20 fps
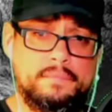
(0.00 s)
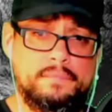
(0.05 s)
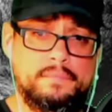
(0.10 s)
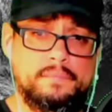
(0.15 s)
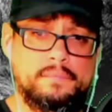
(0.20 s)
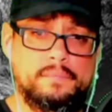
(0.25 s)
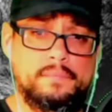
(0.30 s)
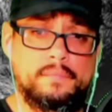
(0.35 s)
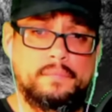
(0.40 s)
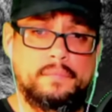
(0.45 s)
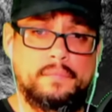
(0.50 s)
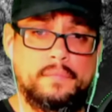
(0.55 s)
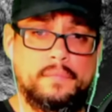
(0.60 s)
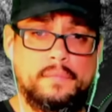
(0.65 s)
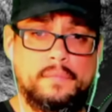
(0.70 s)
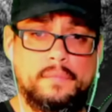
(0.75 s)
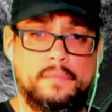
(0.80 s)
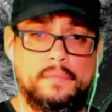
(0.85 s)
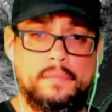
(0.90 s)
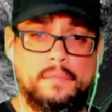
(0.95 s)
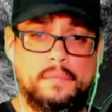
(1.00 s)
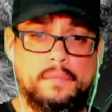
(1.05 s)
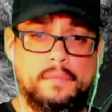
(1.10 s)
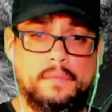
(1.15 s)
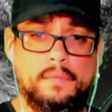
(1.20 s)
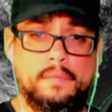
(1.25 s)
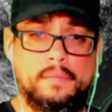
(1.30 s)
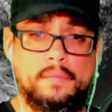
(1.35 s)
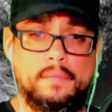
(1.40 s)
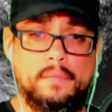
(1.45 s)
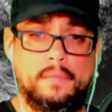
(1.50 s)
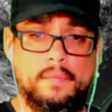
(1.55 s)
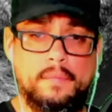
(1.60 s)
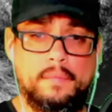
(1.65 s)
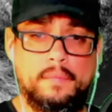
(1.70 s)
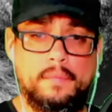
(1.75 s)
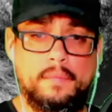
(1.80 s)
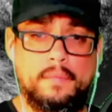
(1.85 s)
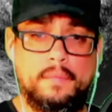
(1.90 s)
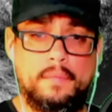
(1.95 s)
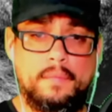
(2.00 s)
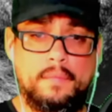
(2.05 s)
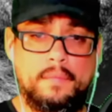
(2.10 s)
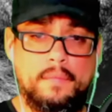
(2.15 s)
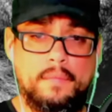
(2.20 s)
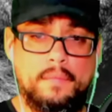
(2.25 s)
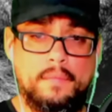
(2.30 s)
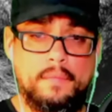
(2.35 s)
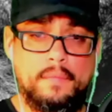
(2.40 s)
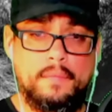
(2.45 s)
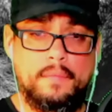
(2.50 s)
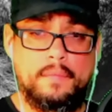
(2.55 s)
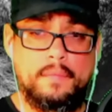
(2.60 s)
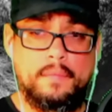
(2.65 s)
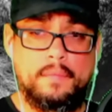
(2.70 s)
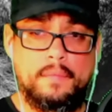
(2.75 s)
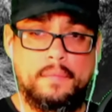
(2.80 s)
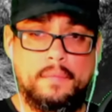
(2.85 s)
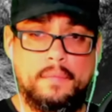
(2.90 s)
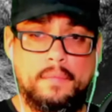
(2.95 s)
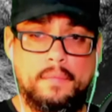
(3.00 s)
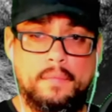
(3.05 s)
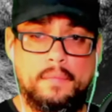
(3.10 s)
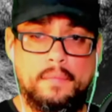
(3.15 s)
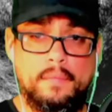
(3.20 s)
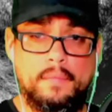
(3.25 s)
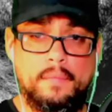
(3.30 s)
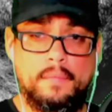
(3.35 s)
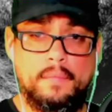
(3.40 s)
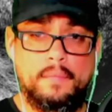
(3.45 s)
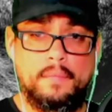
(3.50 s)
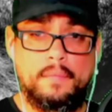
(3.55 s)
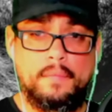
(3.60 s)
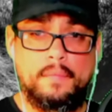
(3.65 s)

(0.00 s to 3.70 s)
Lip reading: Nothing is said.